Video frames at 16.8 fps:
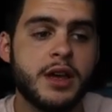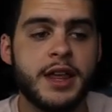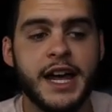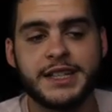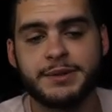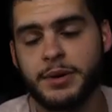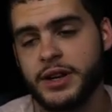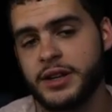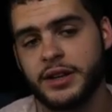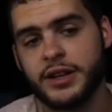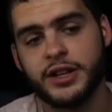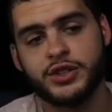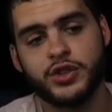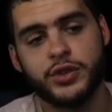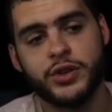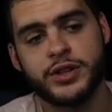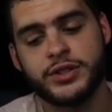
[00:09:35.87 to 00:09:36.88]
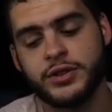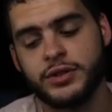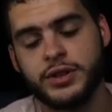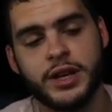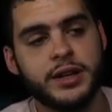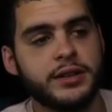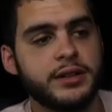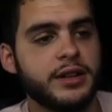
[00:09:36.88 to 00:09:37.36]
That's about it. Enjoy the rest of your
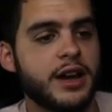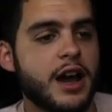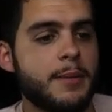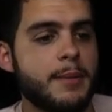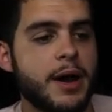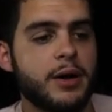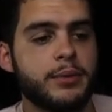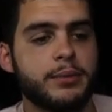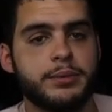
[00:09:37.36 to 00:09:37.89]
day. I'm out.